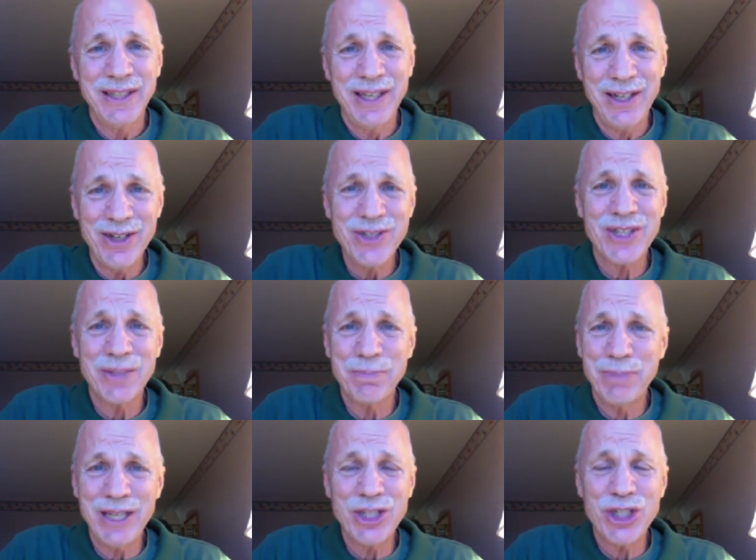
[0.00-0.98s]
Here's the
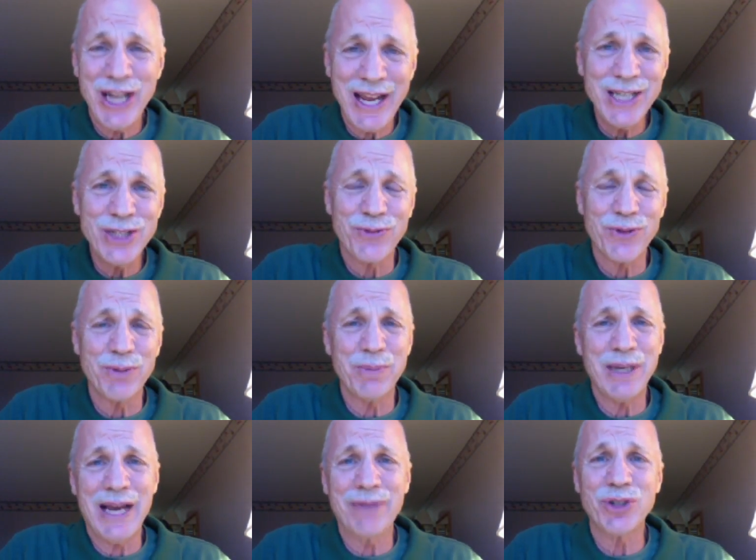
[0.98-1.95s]
big change for
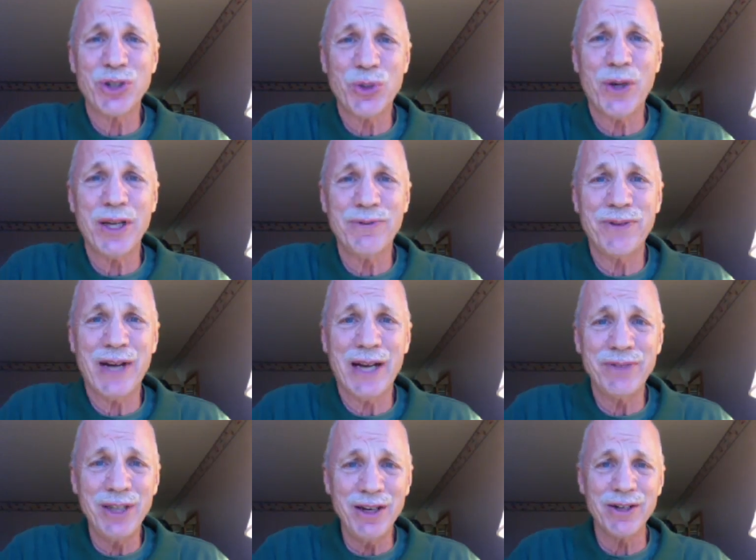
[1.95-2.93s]
me after
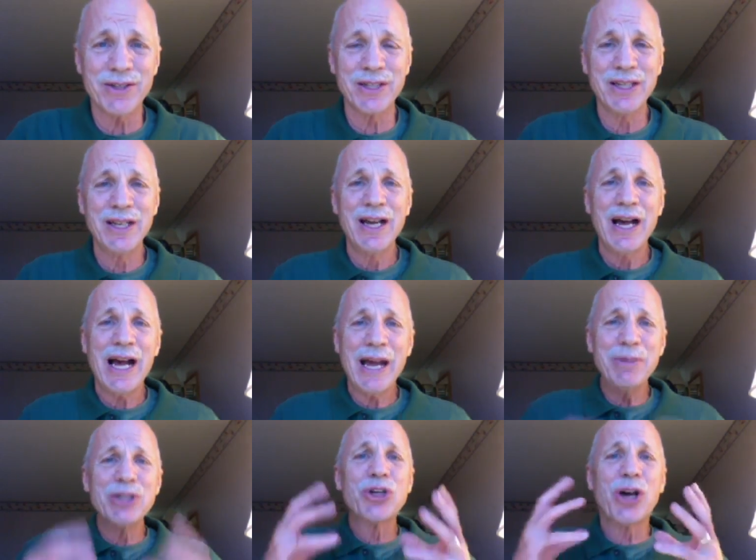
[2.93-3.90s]
25 years.
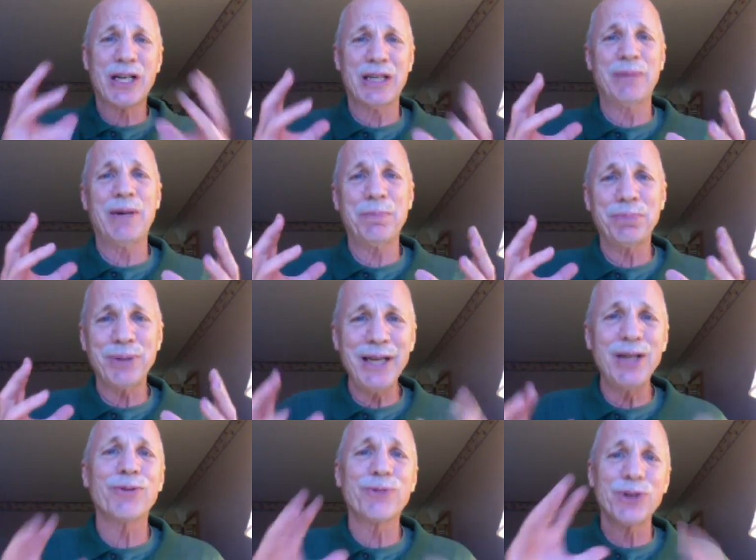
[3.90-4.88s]
I've been talking about
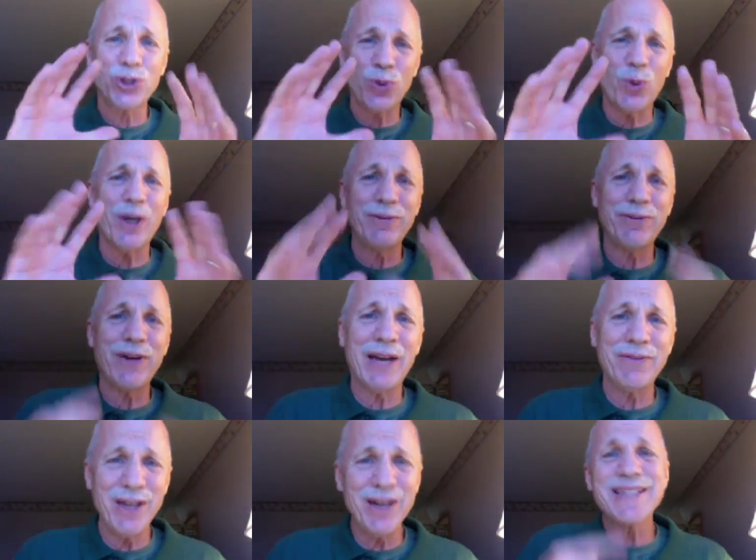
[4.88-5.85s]
Plato for
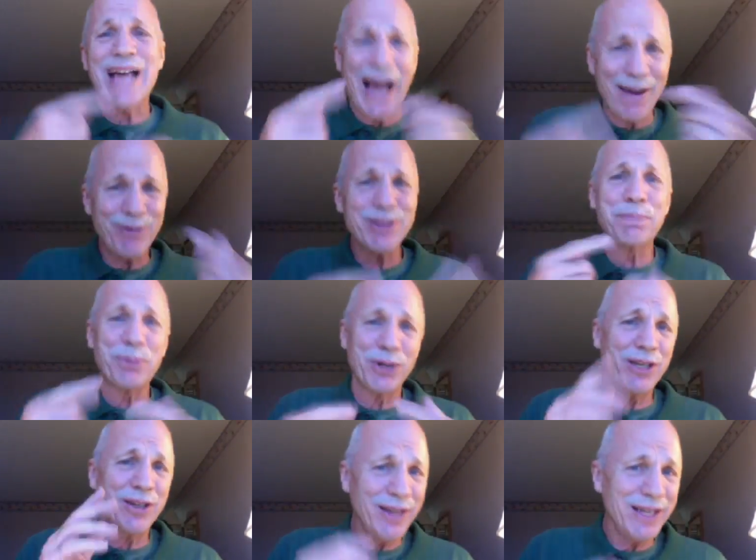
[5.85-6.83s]
25 years. I was
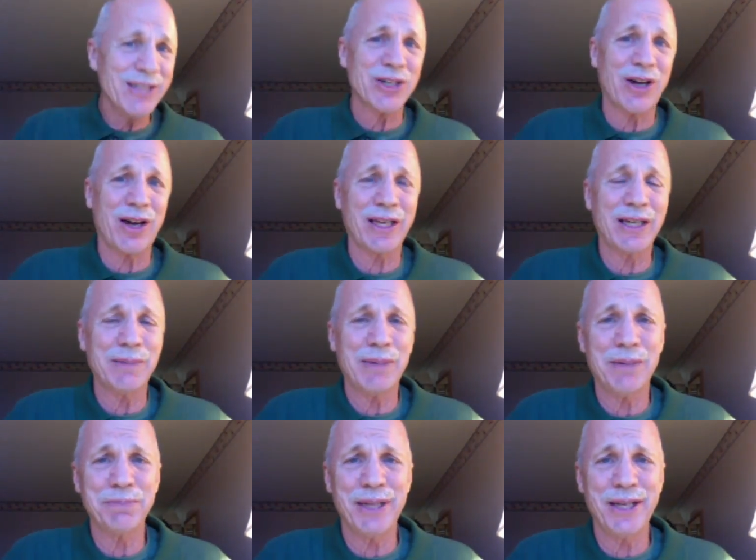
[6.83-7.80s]
pretty good at talking
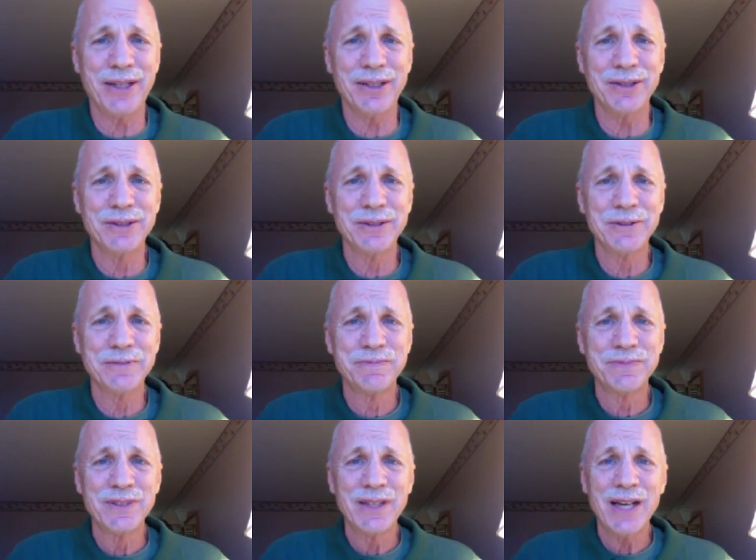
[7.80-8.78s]
about Plato.
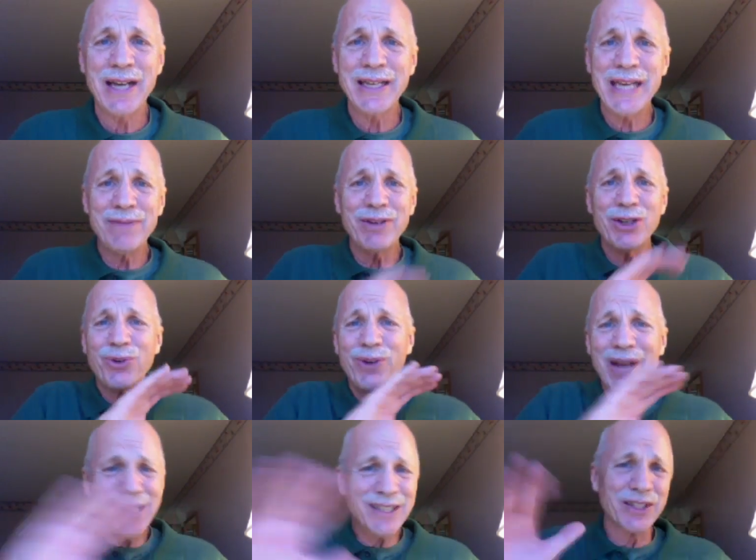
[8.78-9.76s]
I gave a
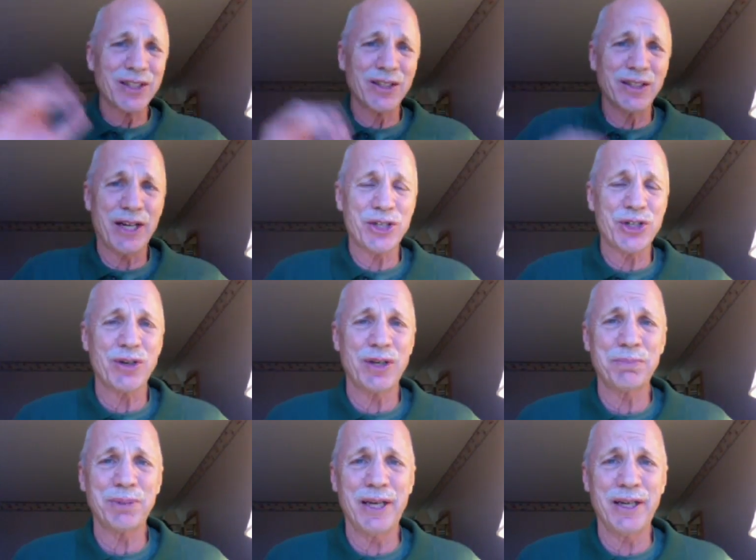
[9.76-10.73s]
great little lecture
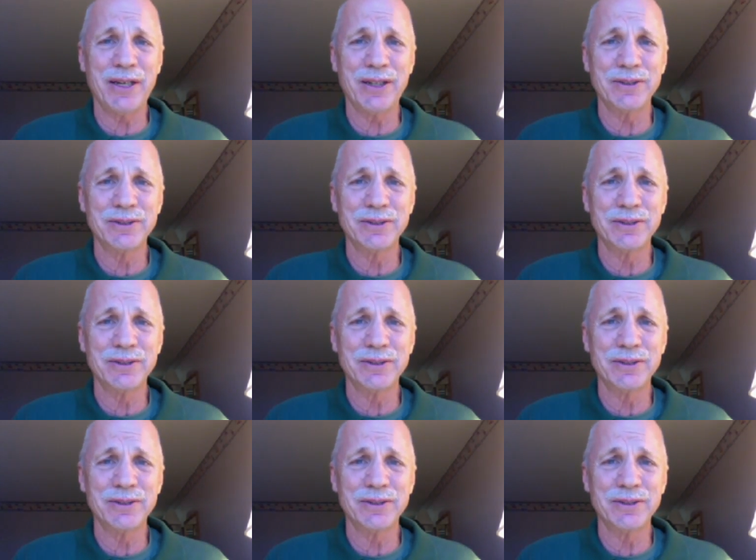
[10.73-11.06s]
on Plato.